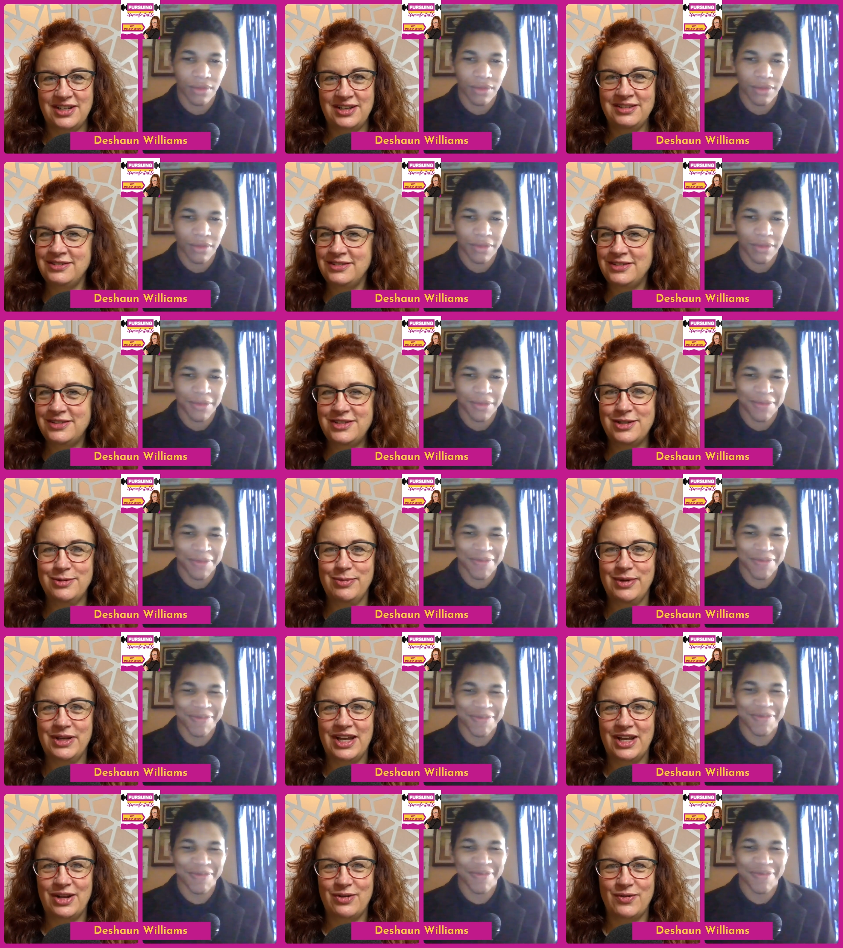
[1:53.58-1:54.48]
Speaker 1: D to
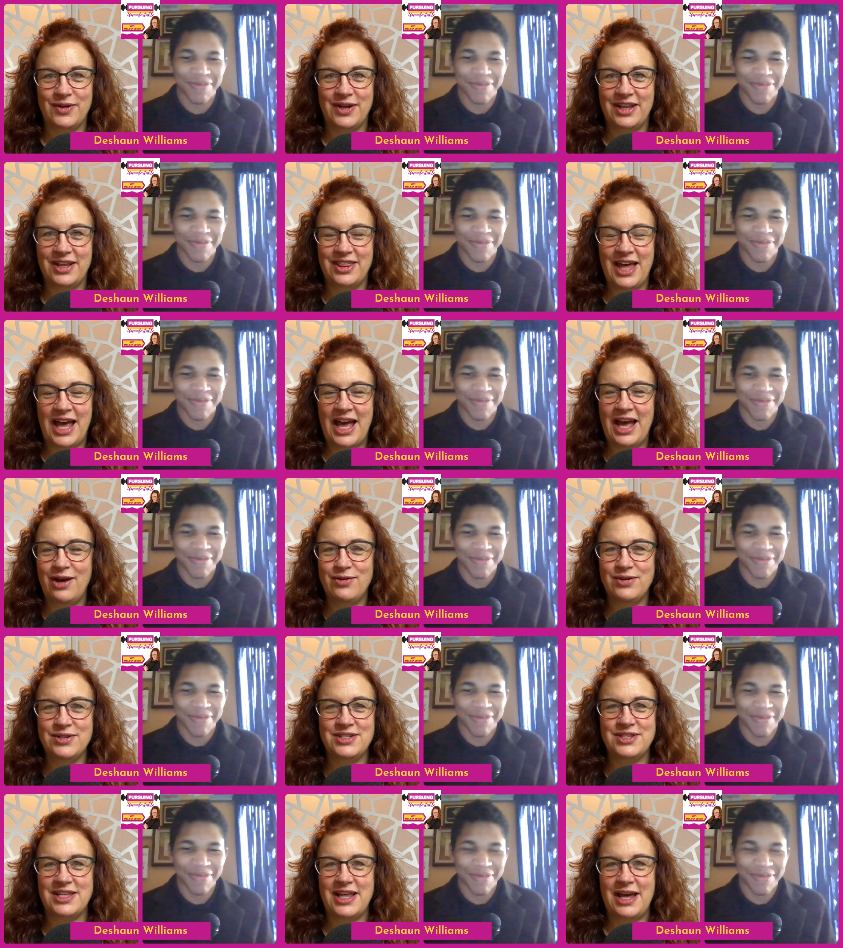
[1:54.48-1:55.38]
begin with.
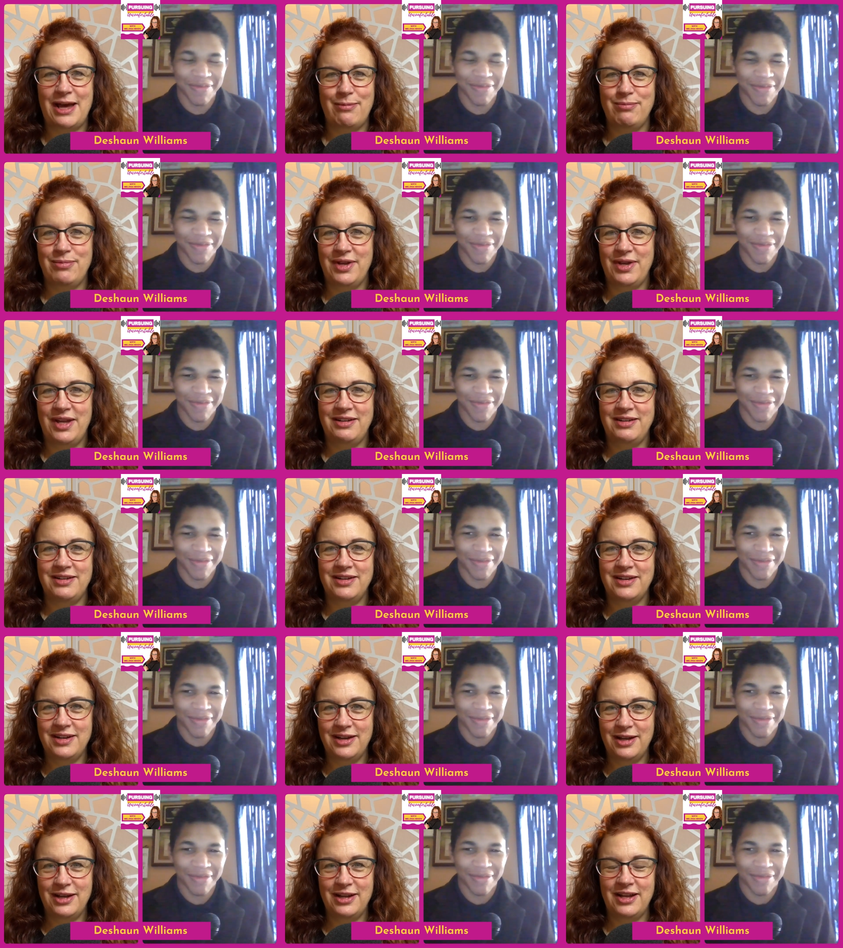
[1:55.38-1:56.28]
How has that
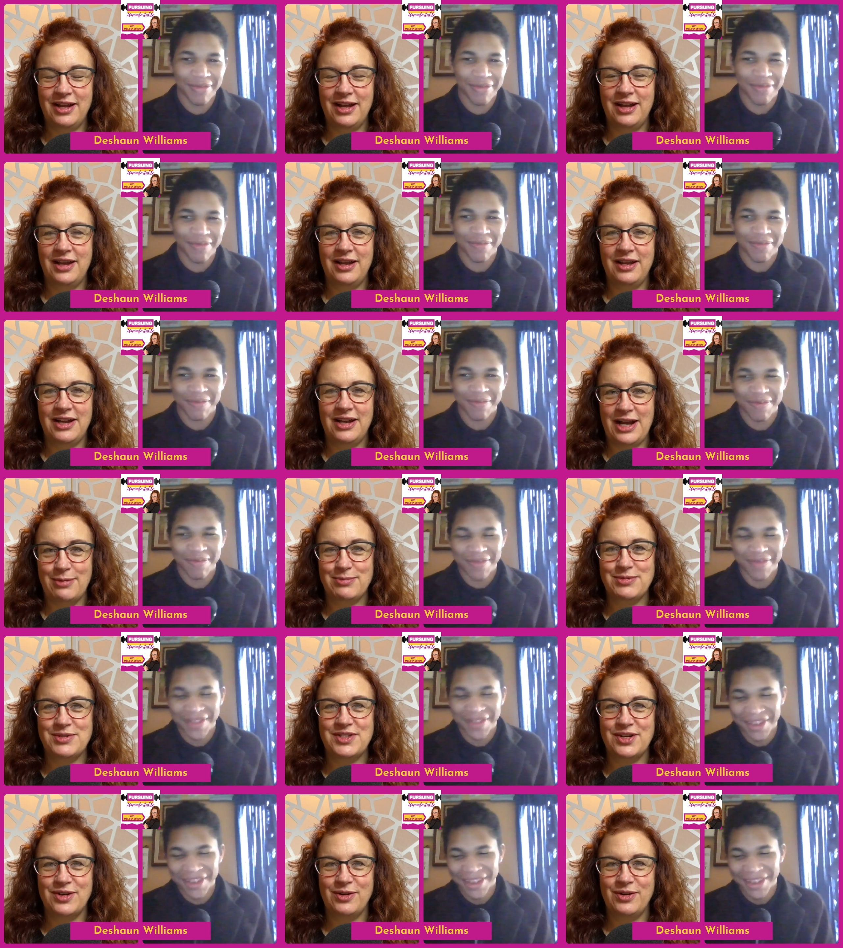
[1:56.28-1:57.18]
been an
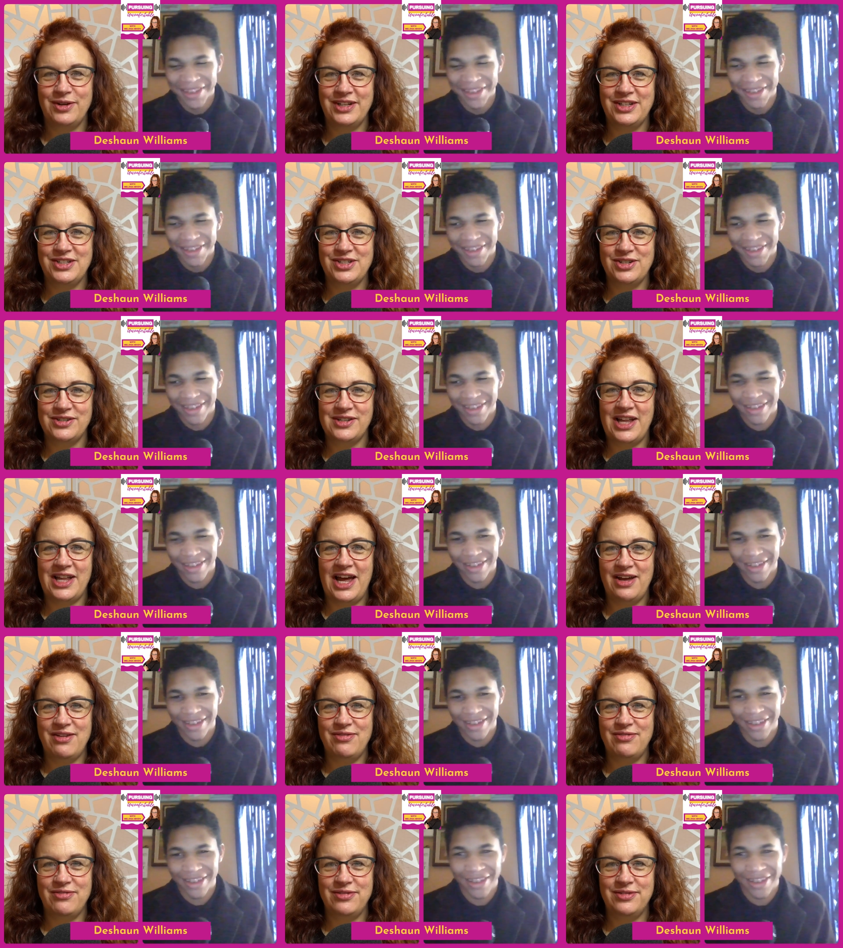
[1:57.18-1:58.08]
obstacle in your
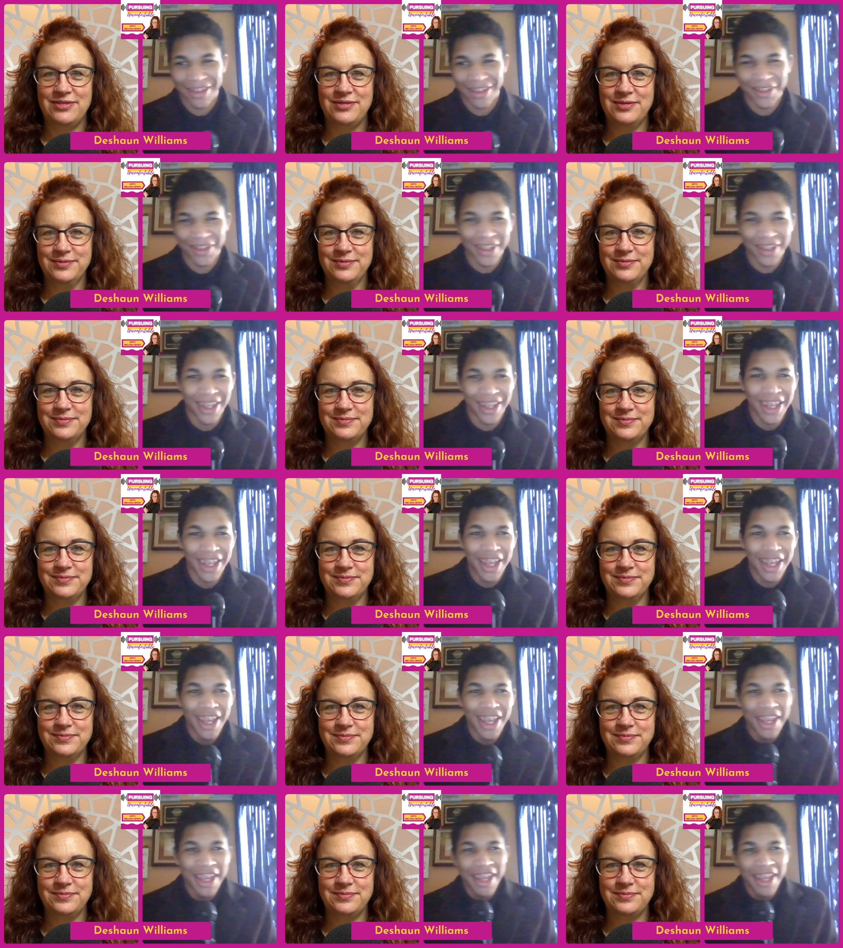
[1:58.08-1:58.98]
life?
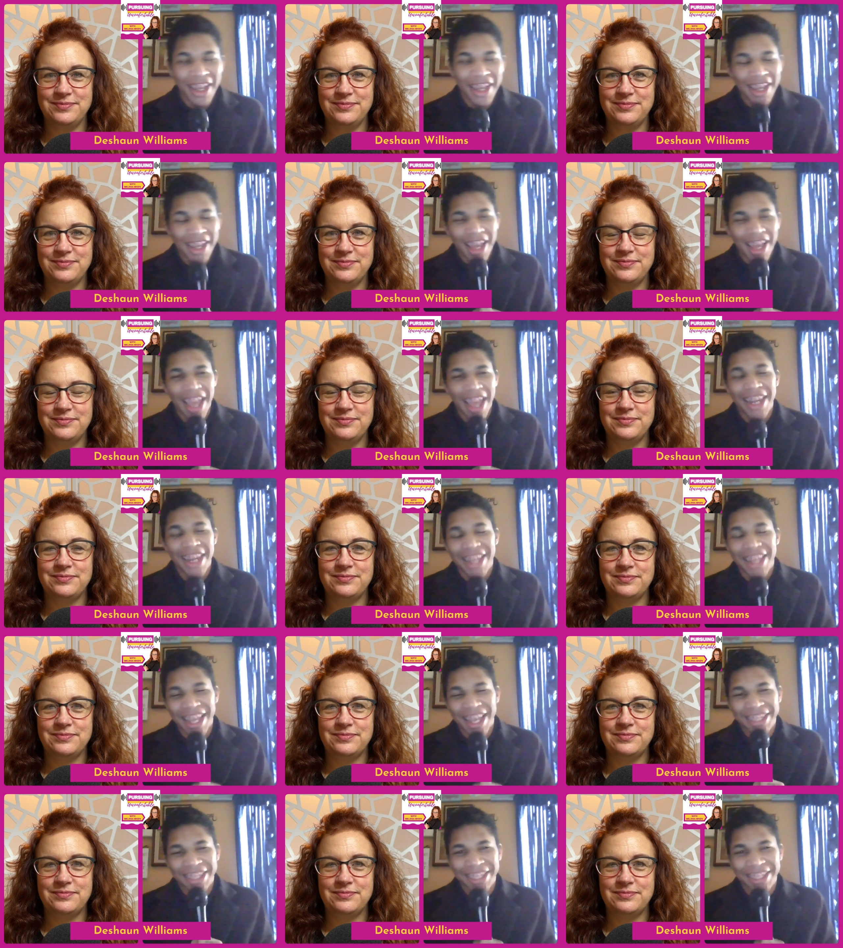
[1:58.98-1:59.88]
Speaker 2: A
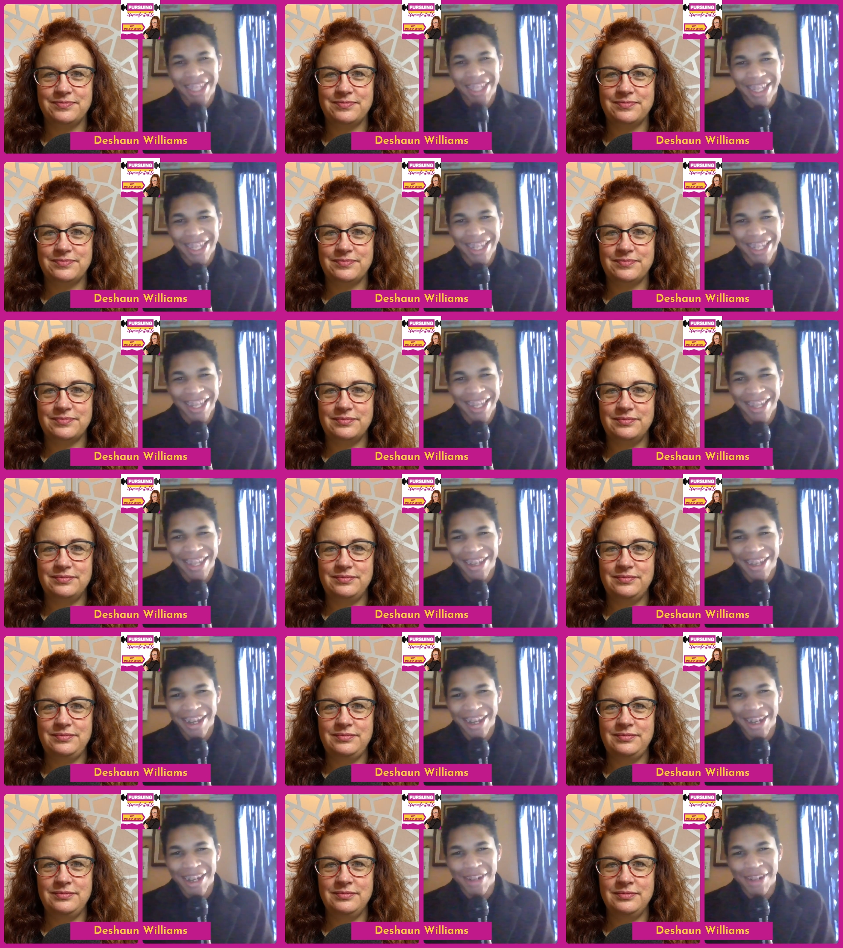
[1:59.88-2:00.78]
D H D,
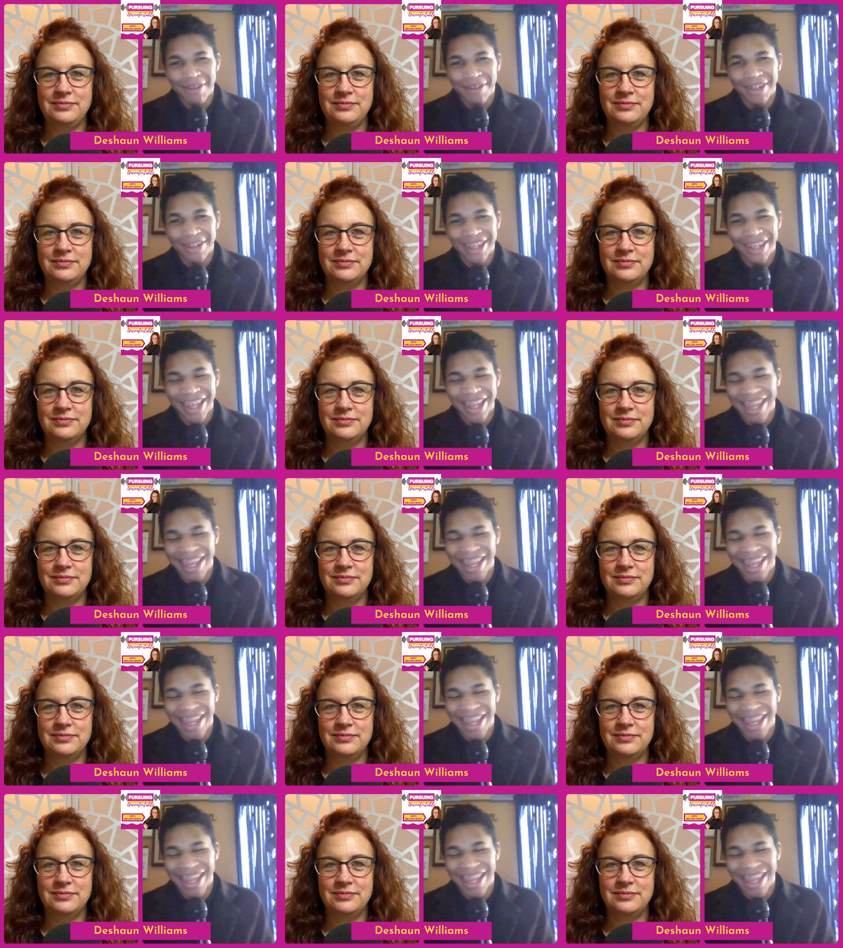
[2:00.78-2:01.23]
uh,